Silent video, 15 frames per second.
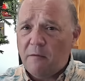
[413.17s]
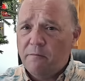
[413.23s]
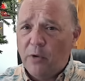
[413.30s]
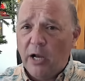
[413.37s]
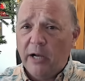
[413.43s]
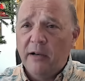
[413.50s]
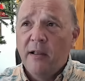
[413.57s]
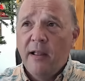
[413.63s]

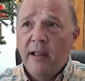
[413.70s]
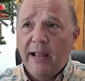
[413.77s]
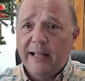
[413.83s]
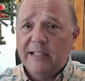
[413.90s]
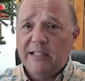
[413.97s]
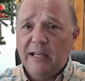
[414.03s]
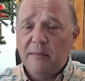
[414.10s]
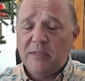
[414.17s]
But
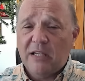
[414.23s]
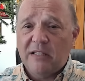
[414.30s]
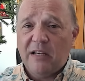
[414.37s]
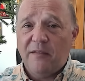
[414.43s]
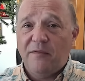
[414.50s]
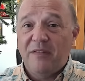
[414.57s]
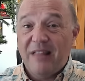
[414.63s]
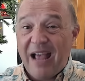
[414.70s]
it seems as
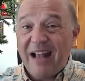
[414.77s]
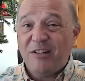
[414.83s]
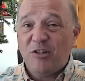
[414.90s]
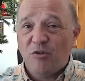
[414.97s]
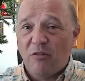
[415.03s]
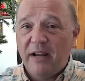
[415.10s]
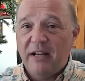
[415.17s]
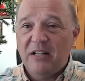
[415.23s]
if that
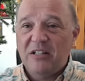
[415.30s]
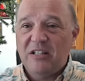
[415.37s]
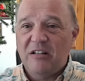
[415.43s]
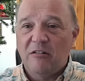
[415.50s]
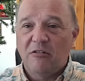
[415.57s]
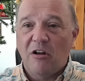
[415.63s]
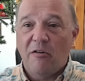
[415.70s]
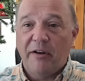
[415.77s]
trade is
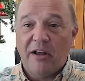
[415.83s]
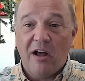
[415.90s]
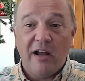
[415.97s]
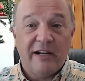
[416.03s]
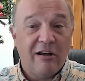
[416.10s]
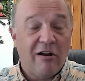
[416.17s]
still going on.